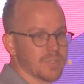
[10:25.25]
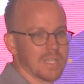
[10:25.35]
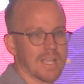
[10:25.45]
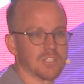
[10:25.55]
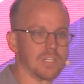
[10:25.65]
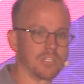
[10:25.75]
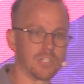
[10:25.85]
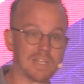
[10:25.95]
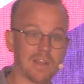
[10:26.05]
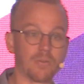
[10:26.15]
we actually
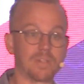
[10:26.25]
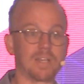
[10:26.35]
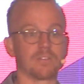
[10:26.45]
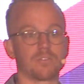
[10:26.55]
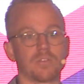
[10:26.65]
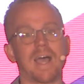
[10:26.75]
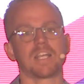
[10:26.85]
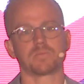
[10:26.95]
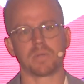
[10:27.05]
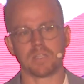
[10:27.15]
narrow it down to the high
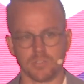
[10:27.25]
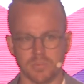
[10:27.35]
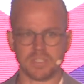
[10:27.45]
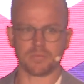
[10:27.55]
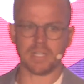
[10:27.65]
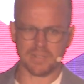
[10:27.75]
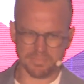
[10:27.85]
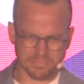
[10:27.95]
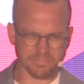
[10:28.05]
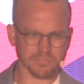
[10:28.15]
spender specifically?
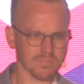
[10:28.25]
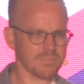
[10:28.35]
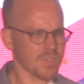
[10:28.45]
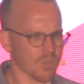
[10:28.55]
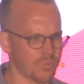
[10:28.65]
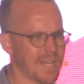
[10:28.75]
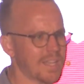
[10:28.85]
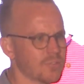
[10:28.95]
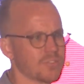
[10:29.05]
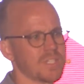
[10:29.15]
We like
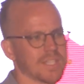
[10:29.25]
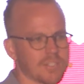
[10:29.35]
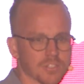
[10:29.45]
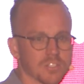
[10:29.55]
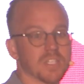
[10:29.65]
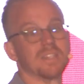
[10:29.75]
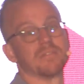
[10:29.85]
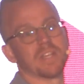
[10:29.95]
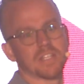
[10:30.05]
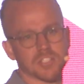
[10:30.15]
to see that there's a
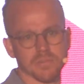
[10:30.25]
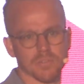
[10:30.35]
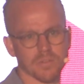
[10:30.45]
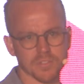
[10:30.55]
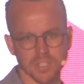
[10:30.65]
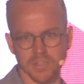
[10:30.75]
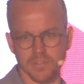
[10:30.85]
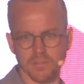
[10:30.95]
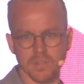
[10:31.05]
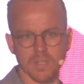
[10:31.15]
significant shift all of a sudden.
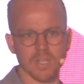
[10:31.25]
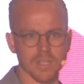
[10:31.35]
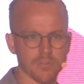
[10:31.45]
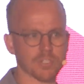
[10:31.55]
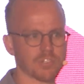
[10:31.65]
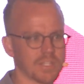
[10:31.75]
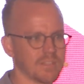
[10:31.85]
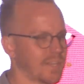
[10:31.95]
If you're attracting the